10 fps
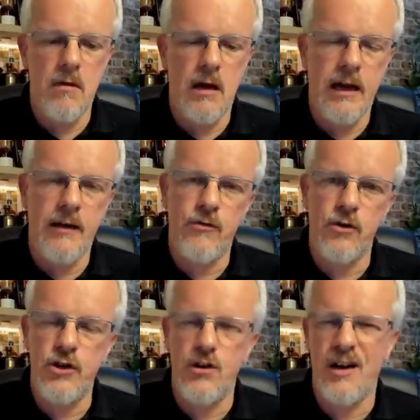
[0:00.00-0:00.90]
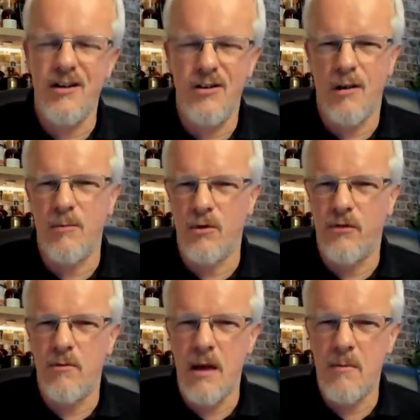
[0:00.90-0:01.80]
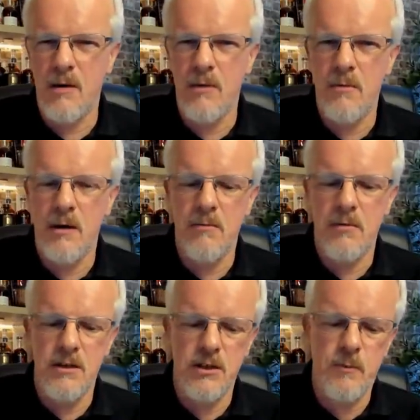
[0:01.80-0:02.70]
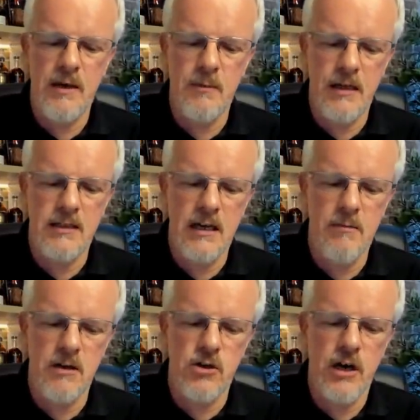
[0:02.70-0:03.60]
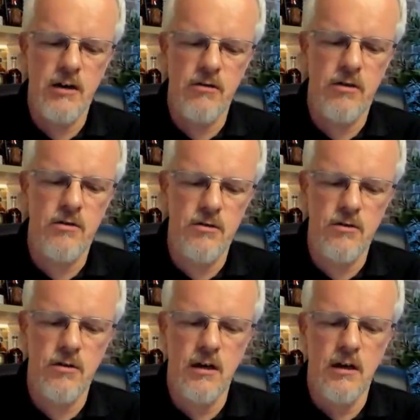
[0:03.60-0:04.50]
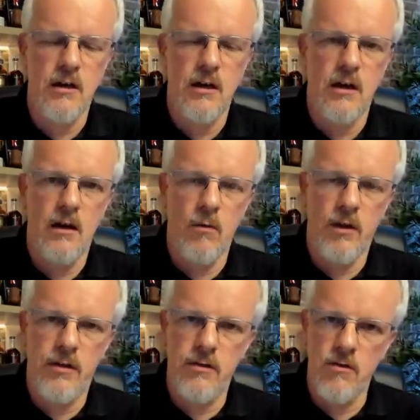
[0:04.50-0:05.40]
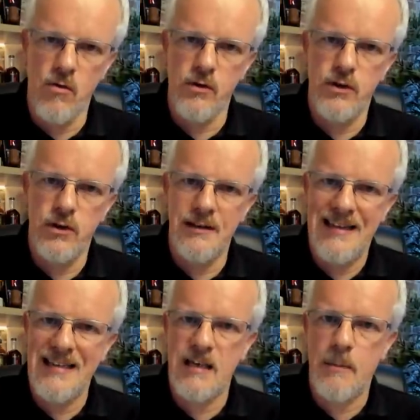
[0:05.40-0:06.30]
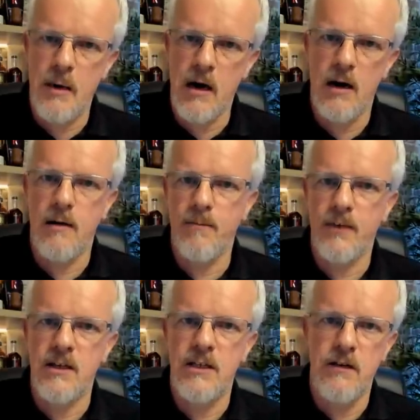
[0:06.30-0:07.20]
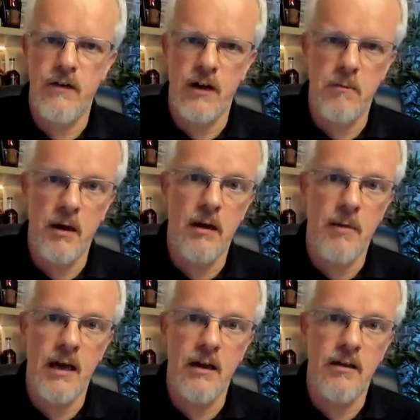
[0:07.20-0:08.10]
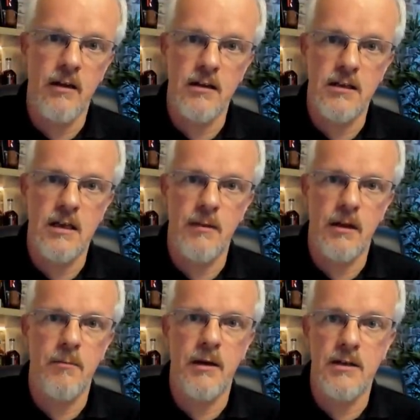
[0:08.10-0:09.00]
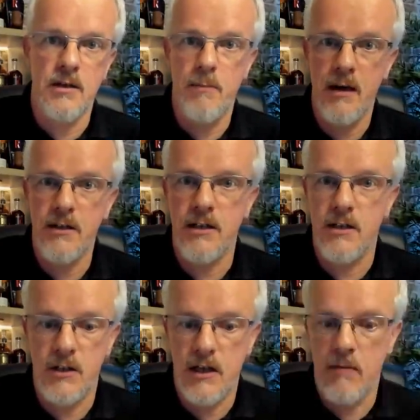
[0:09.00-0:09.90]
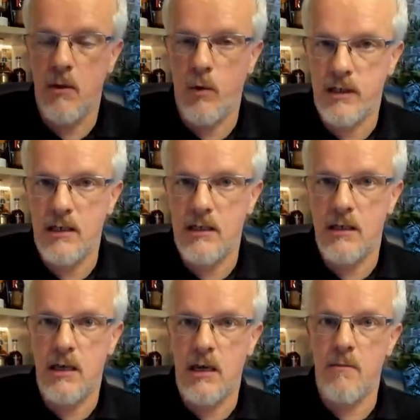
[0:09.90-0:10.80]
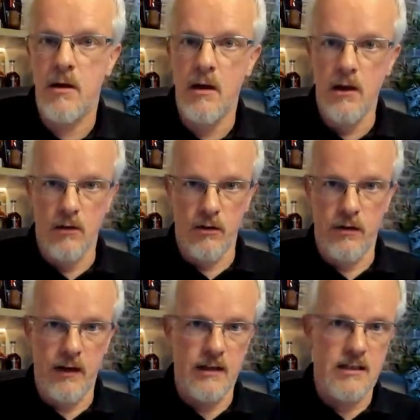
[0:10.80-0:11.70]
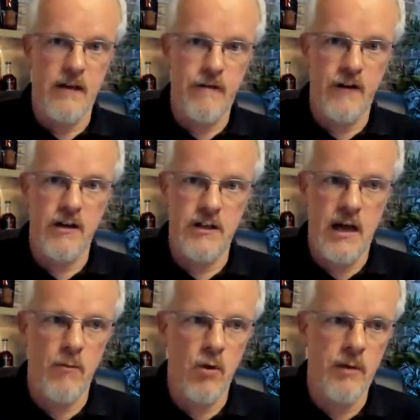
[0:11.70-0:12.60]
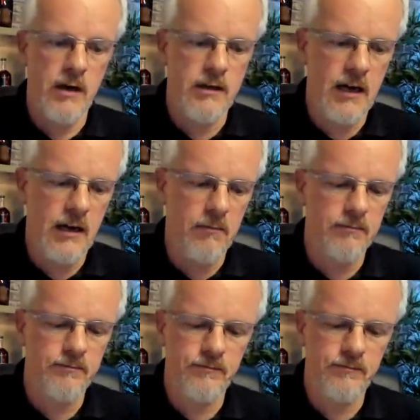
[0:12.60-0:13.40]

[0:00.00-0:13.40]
of course, you could argue that I'm going from memory a wee bit, but just spend a bit of time and try and go through with notes days apart and see if I can pick up anything that's similar, because the person is the same, the whiskey's the same. The only thing that's different is that moment in time.